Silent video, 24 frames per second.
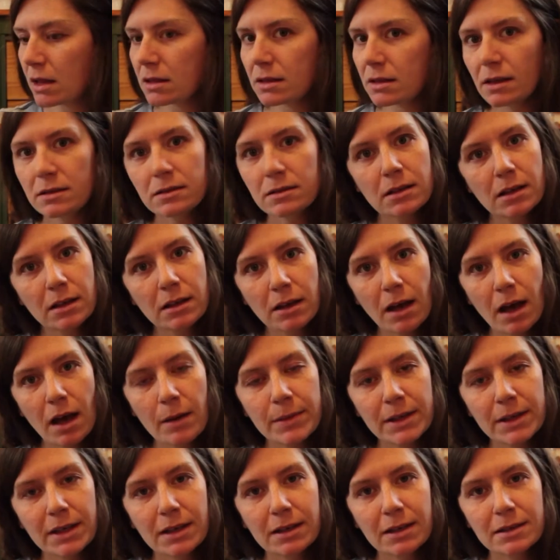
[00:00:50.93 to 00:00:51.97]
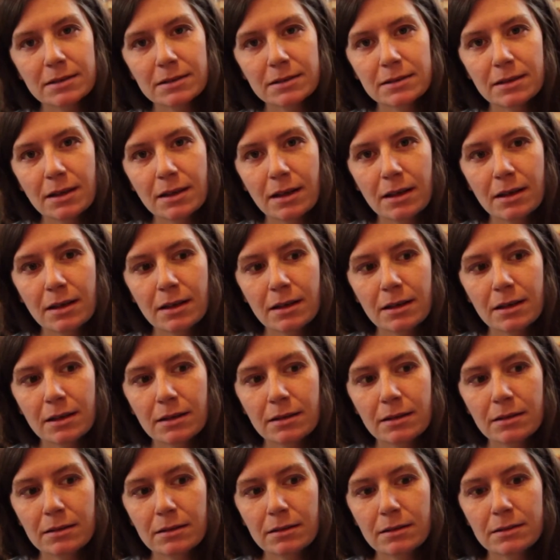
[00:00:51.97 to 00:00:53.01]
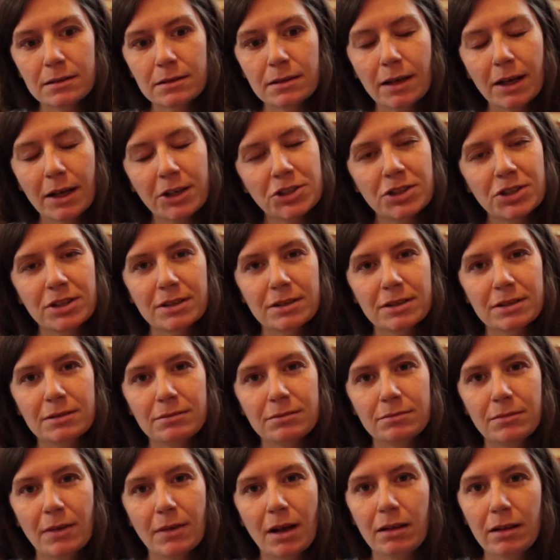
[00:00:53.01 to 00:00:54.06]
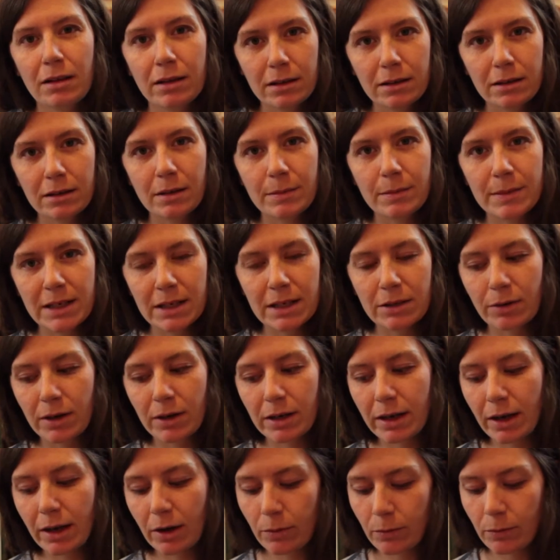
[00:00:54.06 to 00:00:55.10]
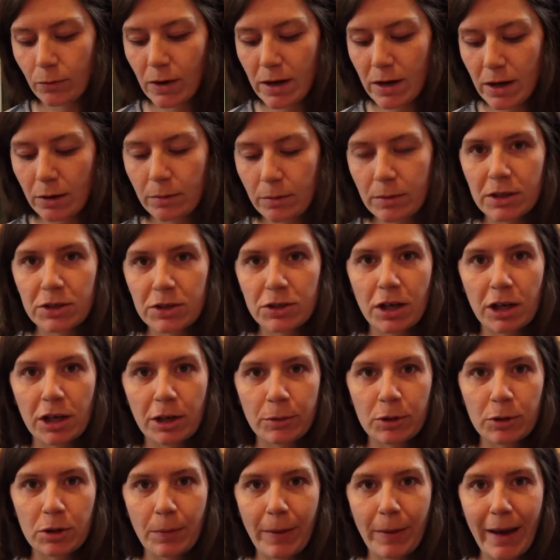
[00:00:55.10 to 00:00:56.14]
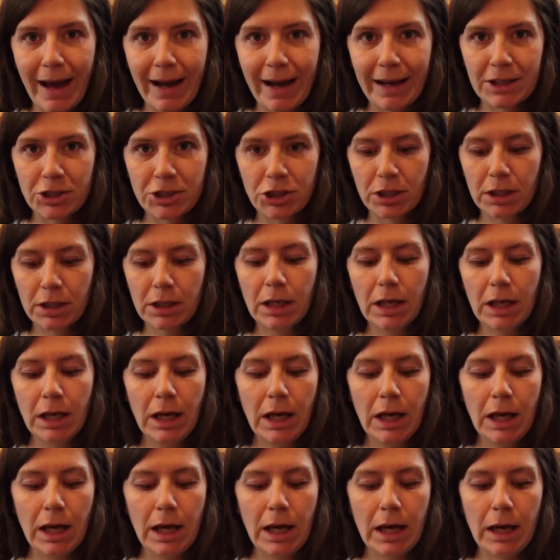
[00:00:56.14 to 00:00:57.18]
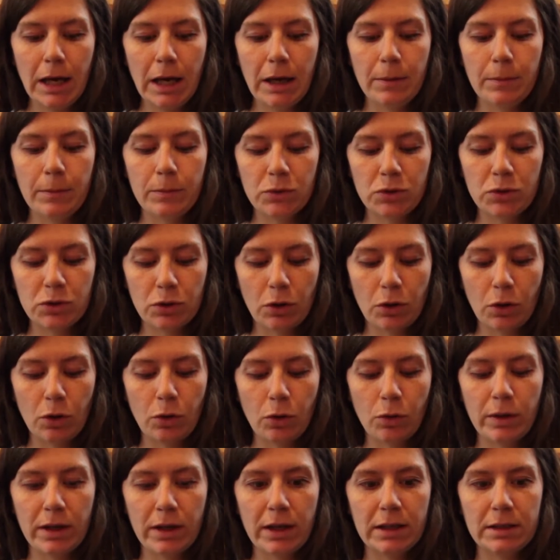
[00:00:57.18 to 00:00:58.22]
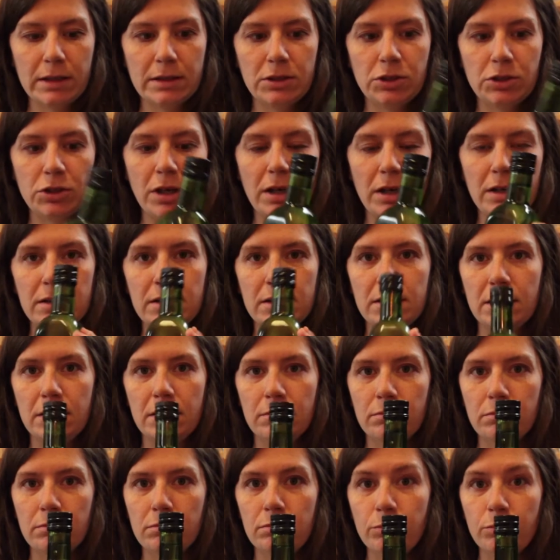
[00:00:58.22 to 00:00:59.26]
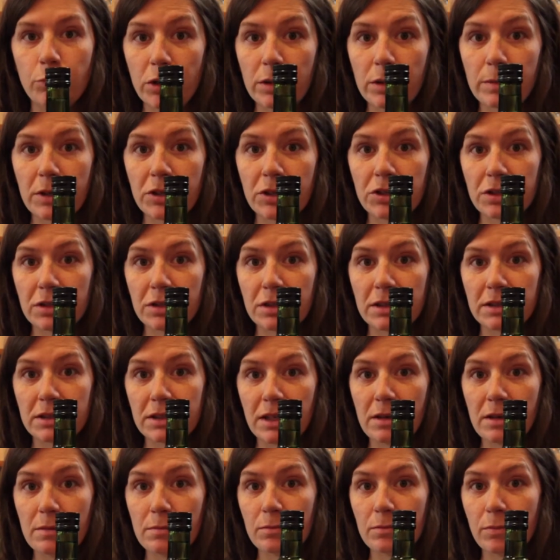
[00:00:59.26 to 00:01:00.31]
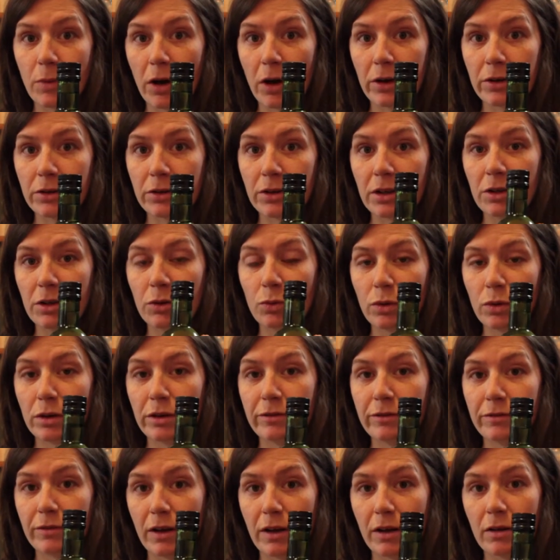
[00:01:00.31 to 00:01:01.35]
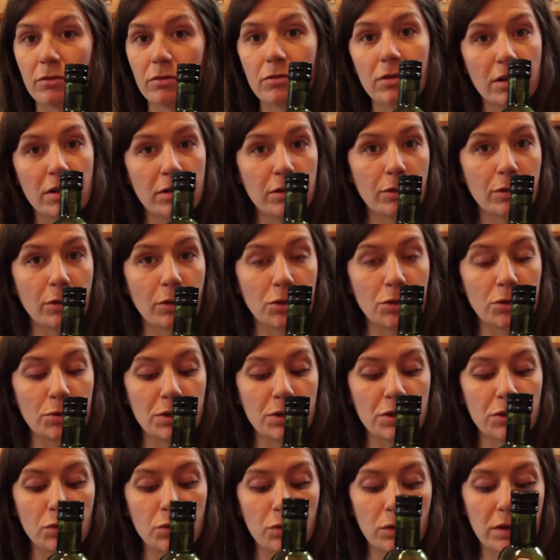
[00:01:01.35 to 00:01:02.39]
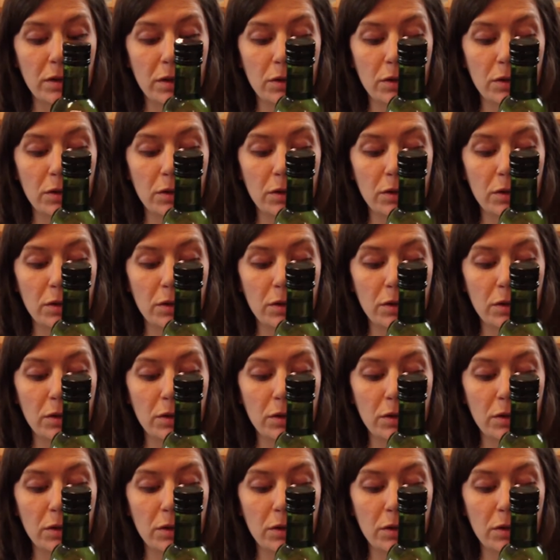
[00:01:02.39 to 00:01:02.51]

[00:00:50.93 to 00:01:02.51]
That's all I got because the selection is a little limited right now. Right now I'm going to talk about the packaging. So it's just pretty much the same bottle that you would have found in the grocery store.